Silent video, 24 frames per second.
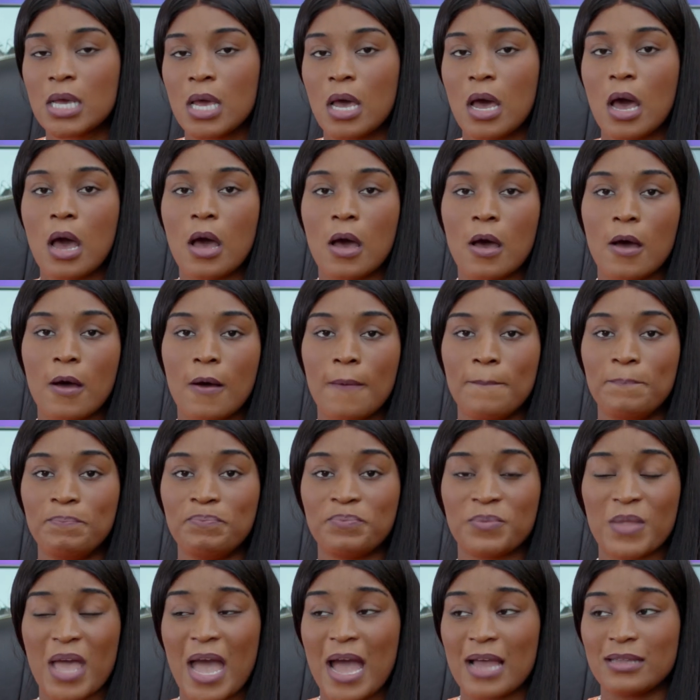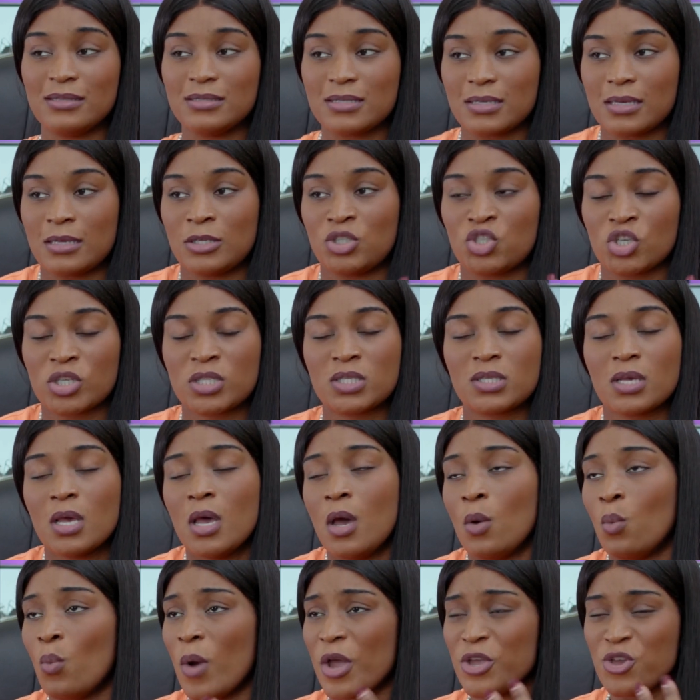And just
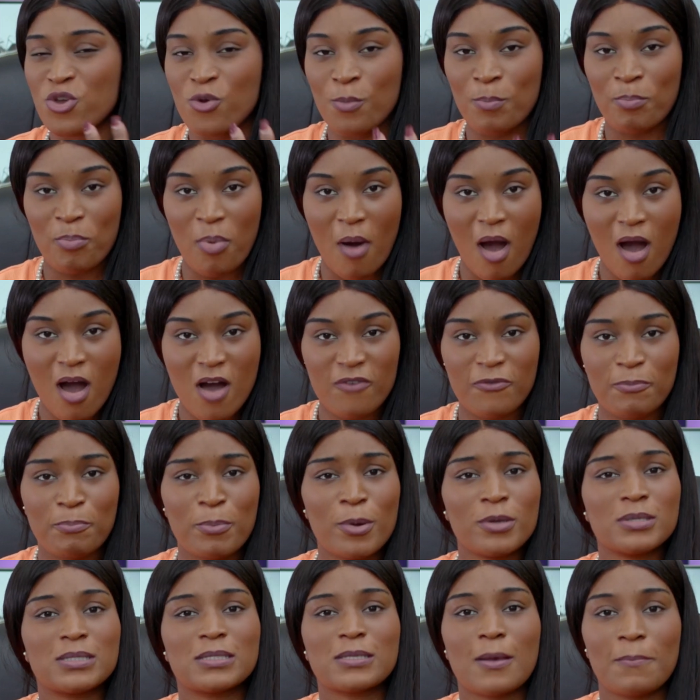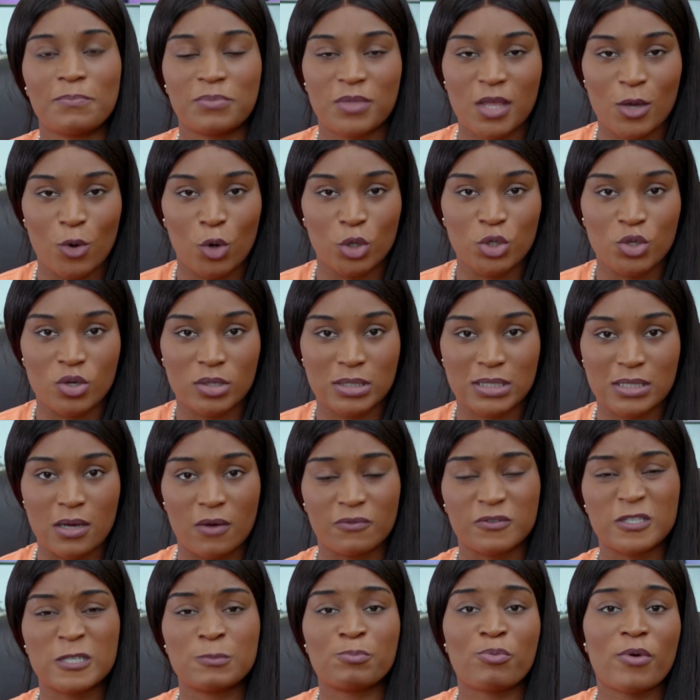when you bath, put something on yourself.
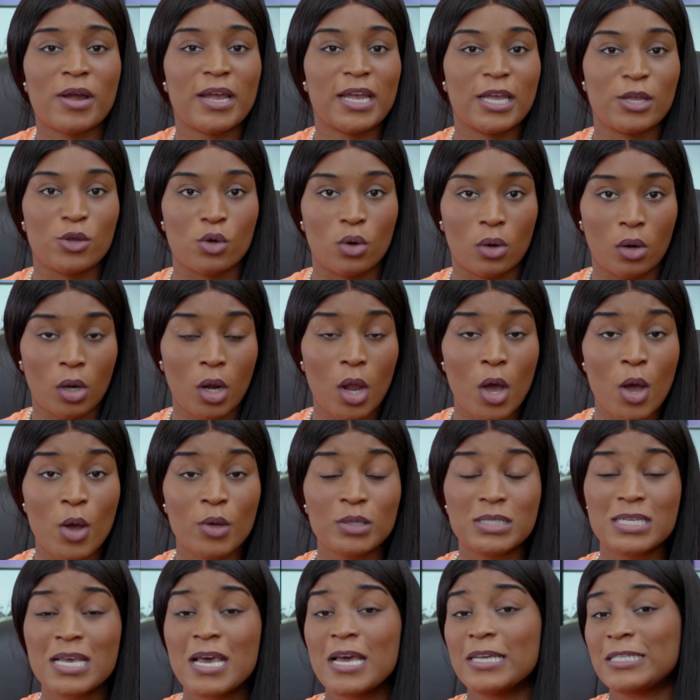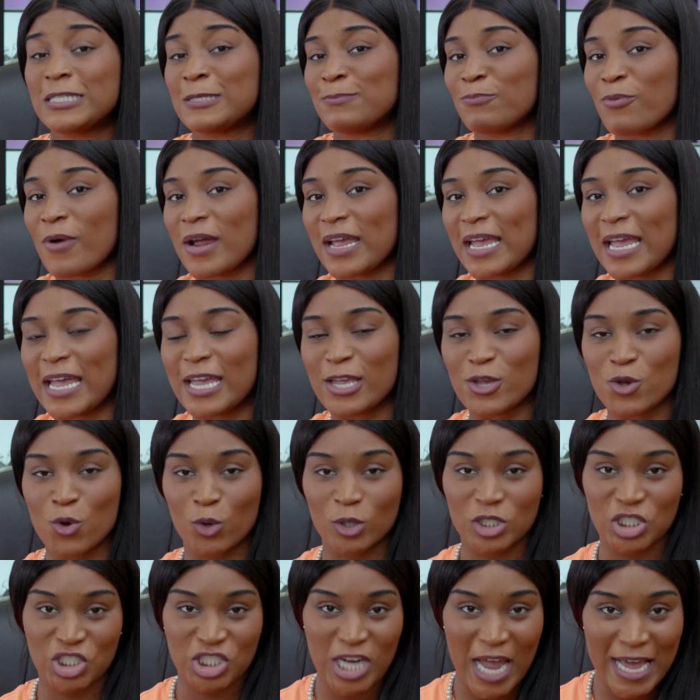Spray it in your clothes, spray it in your
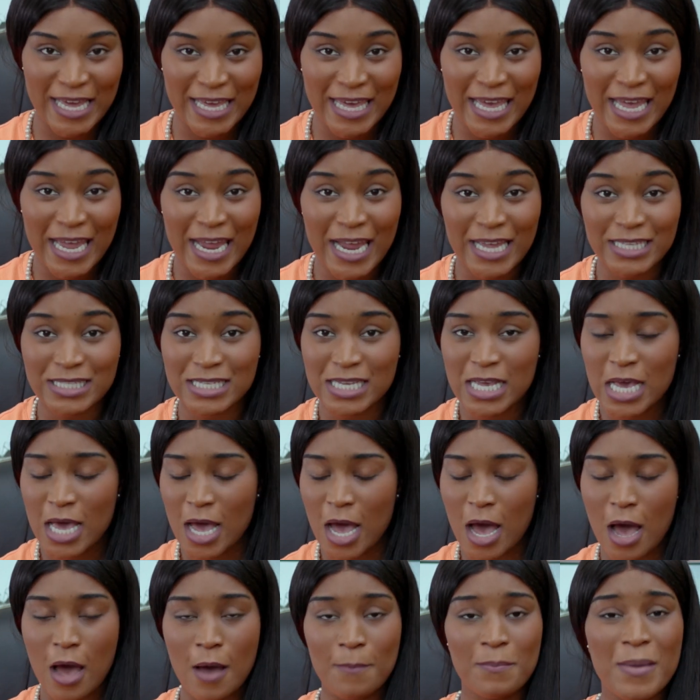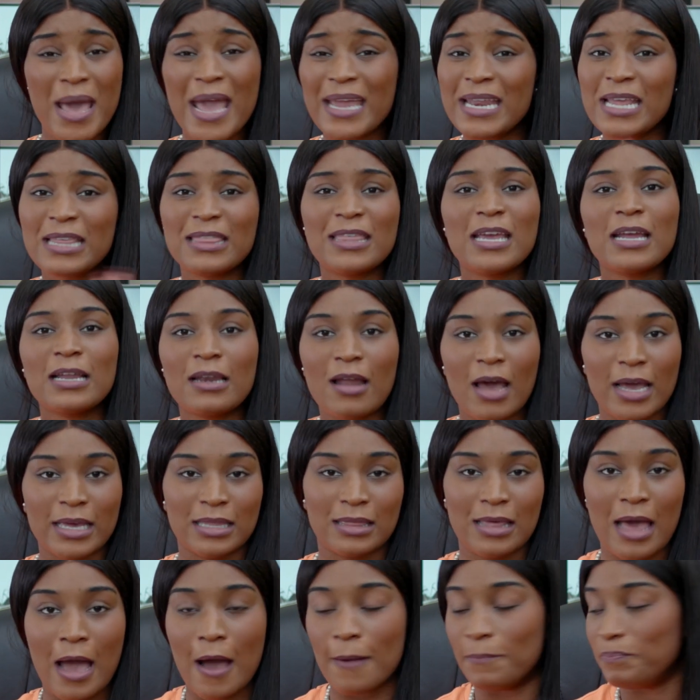jacket, anything like
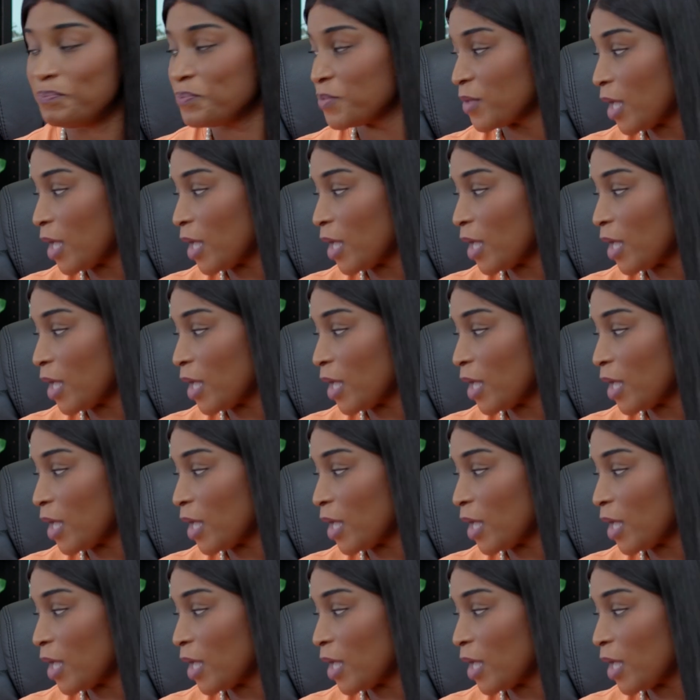that.